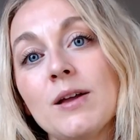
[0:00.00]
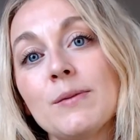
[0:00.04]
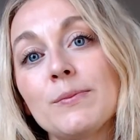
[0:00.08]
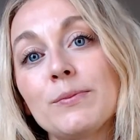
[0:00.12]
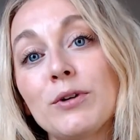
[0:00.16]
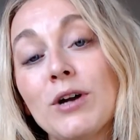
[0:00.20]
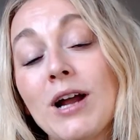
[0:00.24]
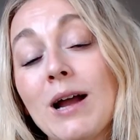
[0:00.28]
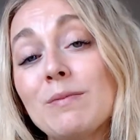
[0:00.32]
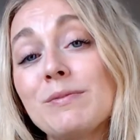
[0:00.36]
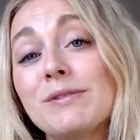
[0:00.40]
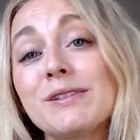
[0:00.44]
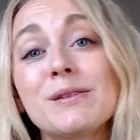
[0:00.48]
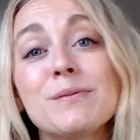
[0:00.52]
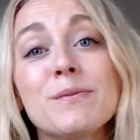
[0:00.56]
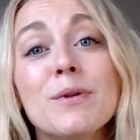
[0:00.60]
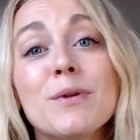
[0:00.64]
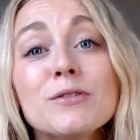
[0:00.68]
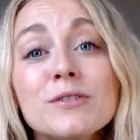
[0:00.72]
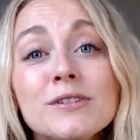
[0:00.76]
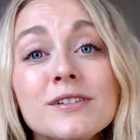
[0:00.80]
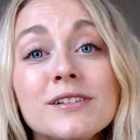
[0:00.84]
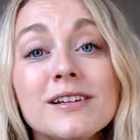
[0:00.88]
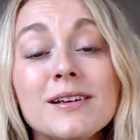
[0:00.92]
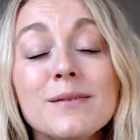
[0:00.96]
Perhaps the
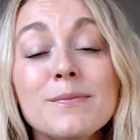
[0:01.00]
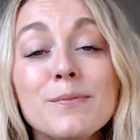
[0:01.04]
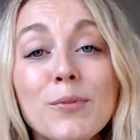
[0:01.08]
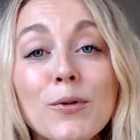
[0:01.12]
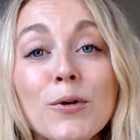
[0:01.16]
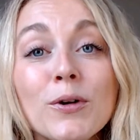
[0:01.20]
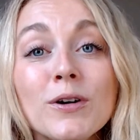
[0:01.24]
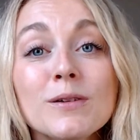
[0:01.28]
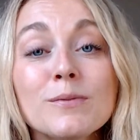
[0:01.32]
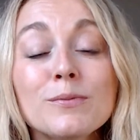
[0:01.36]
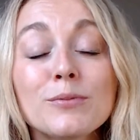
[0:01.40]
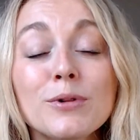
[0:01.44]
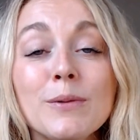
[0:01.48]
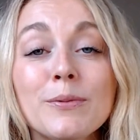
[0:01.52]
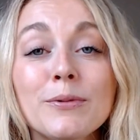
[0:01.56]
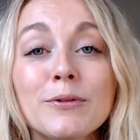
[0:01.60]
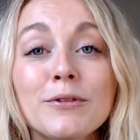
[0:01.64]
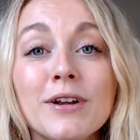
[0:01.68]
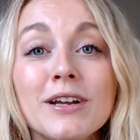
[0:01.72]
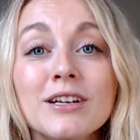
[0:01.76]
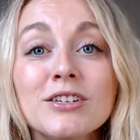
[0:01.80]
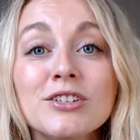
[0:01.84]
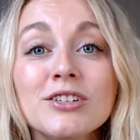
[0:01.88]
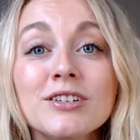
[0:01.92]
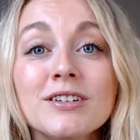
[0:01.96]
most important
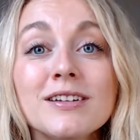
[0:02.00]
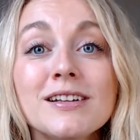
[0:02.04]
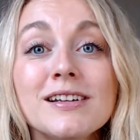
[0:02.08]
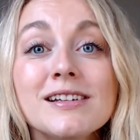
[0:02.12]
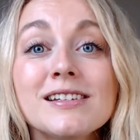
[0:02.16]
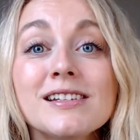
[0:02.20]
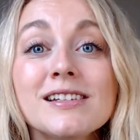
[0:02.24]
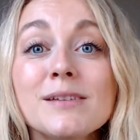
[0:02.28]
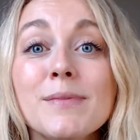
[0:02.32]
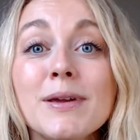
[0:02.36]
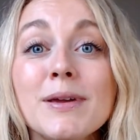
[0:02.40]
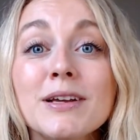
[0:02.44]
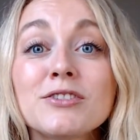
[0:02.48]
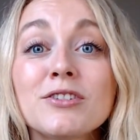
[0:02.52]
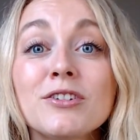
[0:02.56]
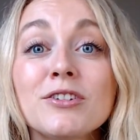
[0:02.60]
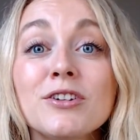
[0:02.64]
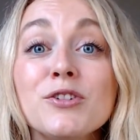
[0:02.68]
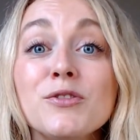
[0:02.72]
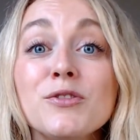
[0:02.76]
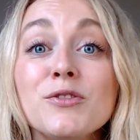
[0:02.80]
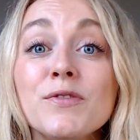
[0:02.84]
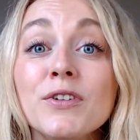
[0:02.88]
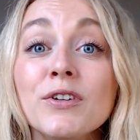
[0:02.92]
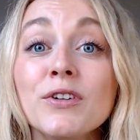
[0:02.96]
preparation is to make sure
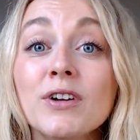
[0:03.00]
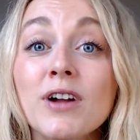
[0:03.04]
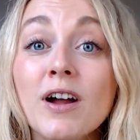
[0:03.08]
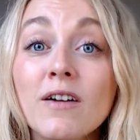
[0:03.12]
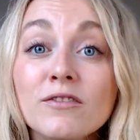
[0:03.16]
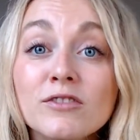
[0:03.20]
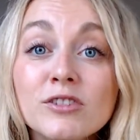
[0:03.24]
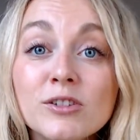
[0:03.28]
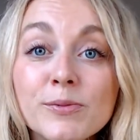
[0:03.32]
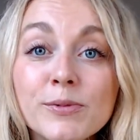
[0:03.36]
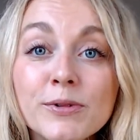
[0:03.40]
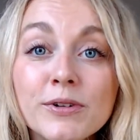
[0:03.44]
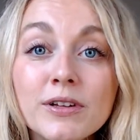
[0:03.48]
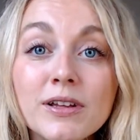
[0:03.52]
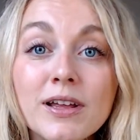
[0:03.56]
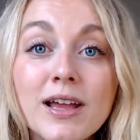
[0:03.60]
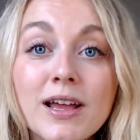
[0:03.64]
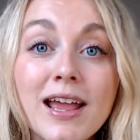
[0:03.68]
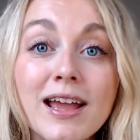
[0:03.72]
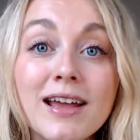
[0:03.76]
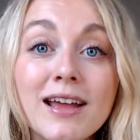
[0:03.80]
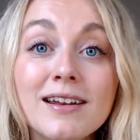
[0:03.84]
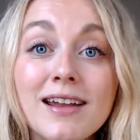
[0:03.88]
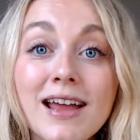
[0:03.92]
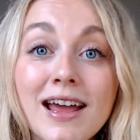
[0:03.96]
you feel comfortable
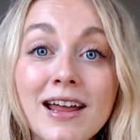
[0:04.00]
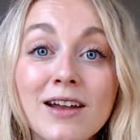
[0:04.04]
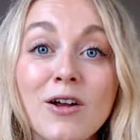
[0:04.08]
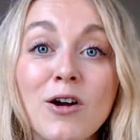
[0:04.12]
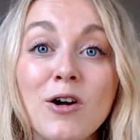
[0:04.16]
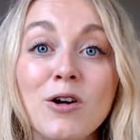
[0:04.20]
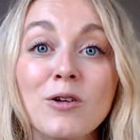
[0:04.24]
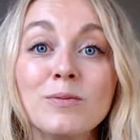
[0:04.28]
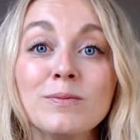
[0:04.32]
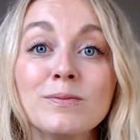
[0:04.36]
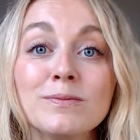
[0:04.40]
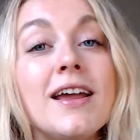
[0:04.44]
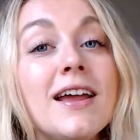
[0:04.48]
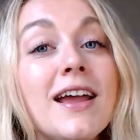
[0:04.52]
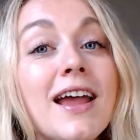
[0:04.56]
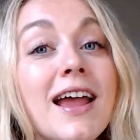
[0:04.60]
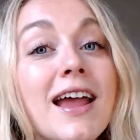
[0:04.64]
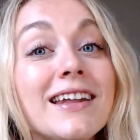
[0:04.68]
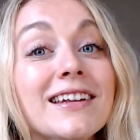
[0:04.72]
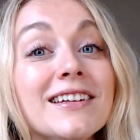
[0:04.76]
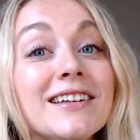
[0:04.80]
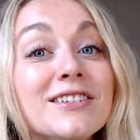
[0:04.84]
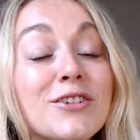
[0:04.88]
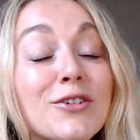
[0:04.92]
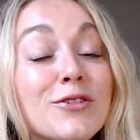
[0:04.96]
and at home.
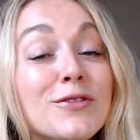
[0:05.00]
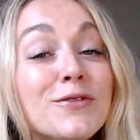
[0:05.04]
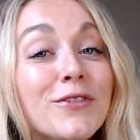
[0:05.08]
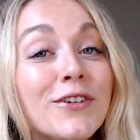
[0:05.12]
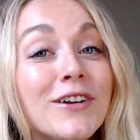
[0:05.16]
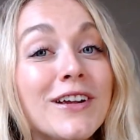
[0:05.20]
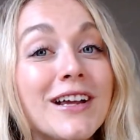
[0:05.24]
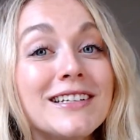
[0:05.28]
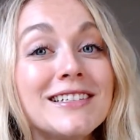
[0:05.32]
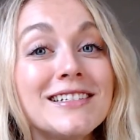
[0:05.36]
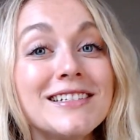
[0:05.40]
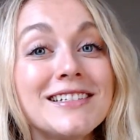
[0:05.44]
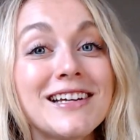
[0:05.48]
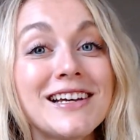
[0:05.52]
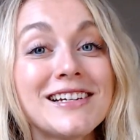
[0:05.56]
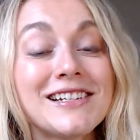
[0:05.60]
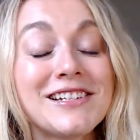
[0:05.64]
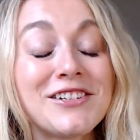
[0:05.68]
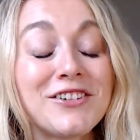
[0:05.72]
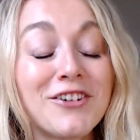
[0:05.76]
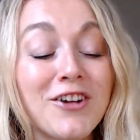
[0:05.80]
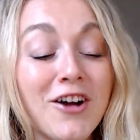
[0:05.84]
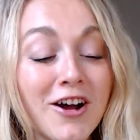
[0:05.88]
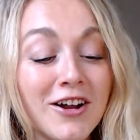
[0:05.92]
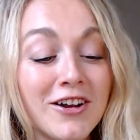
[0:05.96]
And don't forget to
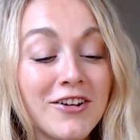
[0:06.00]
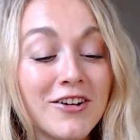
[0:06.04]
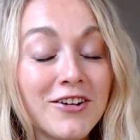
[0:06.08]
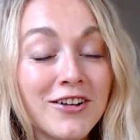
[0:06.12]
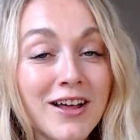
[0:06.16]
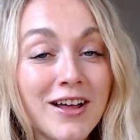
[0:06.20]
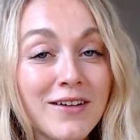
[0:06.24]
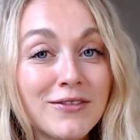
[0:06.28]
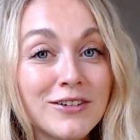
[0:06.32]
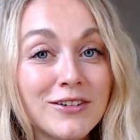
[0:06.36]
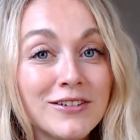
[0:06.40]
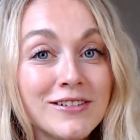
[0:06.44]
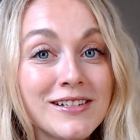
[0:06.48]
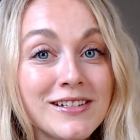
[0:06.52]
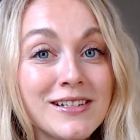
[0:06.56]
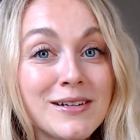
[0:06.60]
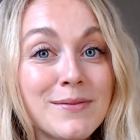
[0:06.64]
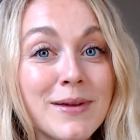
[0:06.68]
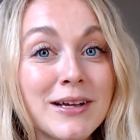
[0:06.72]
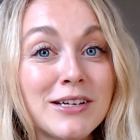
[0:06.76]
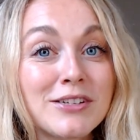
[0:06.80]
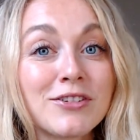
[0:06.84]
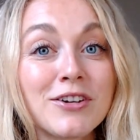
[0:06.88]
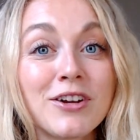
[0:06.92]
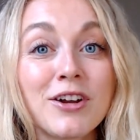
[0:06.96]
test your audio levels to
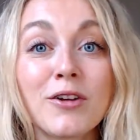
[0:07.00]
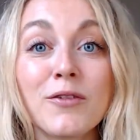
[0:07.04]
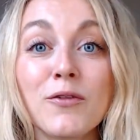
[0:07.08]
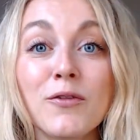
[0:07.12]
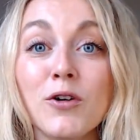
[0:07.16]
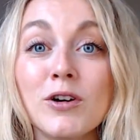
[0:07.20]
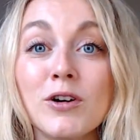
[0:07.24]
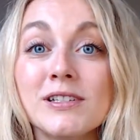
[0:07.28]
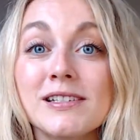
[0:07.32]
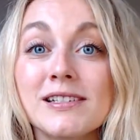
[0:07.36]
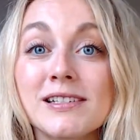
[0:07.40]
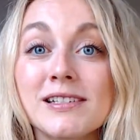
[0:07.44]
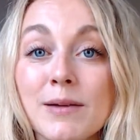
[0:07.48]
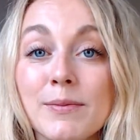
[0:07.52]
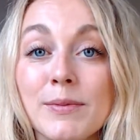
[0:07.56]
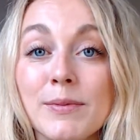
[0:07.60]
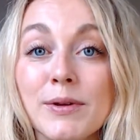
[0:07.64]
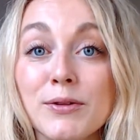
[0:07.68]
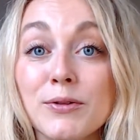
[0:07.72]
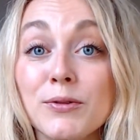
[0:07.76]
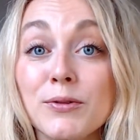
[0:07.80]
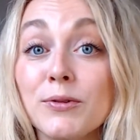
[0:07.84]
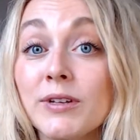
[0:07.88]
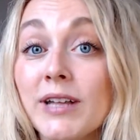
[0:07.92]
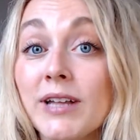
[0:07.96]
make sure your voice is
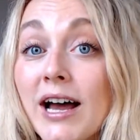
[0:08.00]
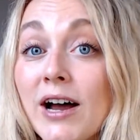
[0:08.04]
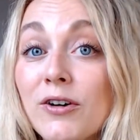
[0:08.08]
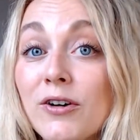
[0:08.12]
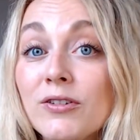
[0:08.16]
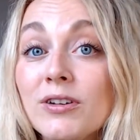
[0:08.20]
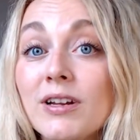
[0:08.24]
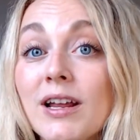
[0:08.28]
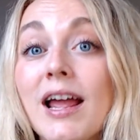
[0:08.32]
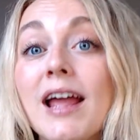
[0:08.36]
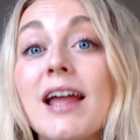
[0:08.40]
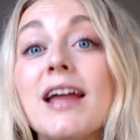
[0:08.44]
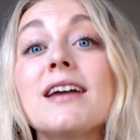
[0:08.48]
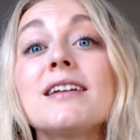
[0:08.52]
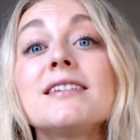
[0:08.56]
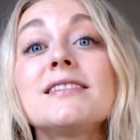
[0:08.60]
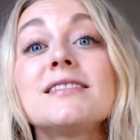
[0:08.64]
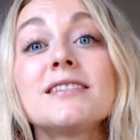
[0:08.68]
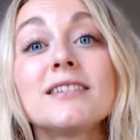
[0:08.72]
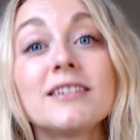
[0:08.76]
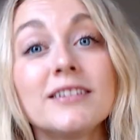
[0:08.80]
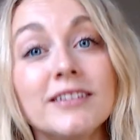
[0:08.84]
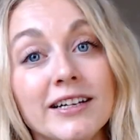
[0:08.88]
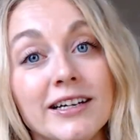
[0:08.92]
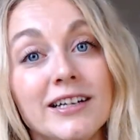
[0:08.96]
coming through loud
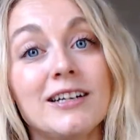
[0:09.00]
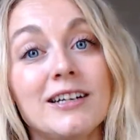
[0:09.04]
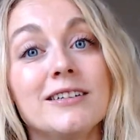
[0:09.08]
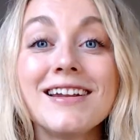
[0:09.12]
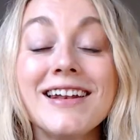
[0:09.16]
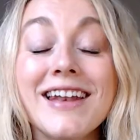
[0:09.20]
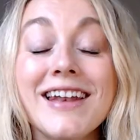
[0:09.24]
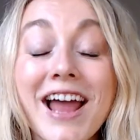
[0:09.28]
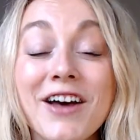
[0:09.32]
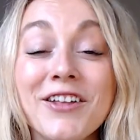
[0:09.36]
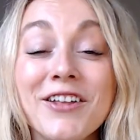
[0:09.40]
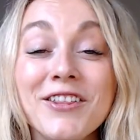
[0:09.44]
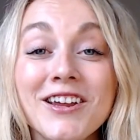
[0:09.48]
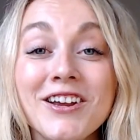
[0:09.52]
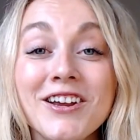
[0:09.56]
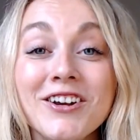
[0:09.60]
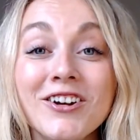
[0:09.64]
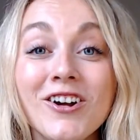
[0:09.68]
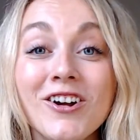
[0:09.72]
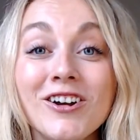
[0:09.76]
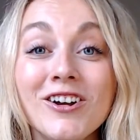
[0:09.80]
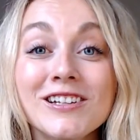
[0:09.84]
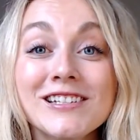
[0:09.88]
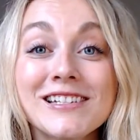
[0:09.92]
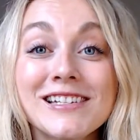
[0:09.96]
and clear. Now that
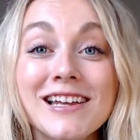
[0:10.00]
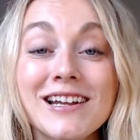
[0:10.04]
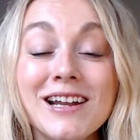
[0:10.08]
you're all set